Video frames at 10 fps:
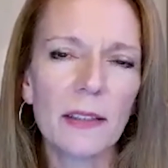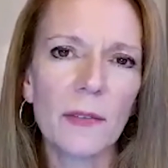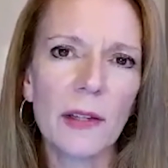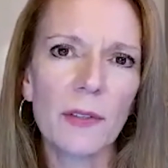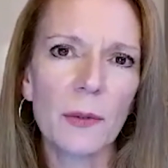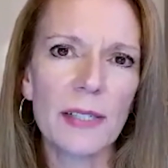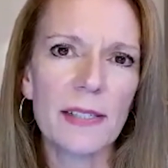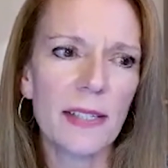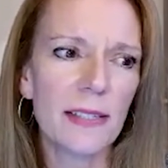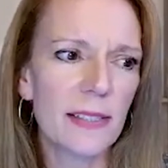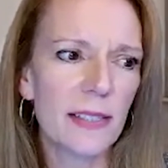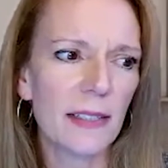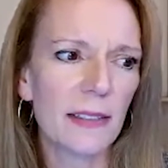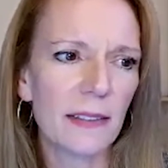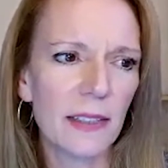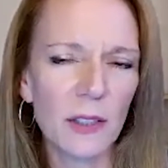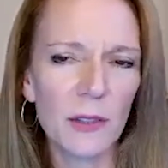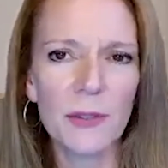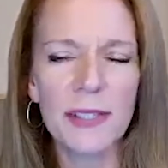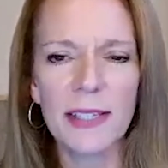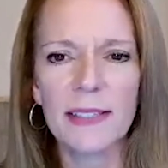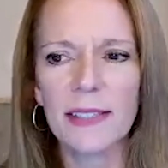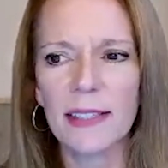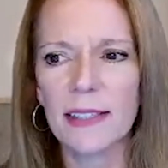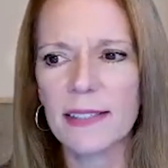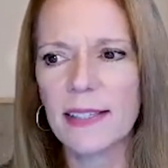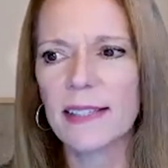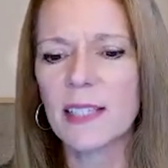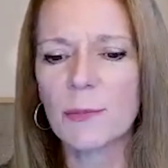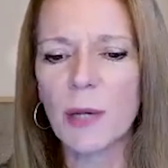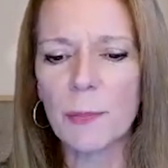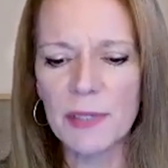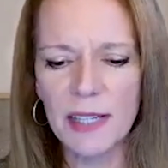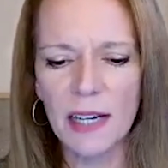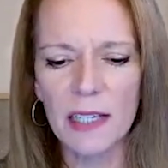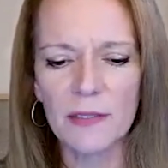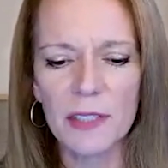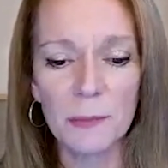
They've always sent some representative.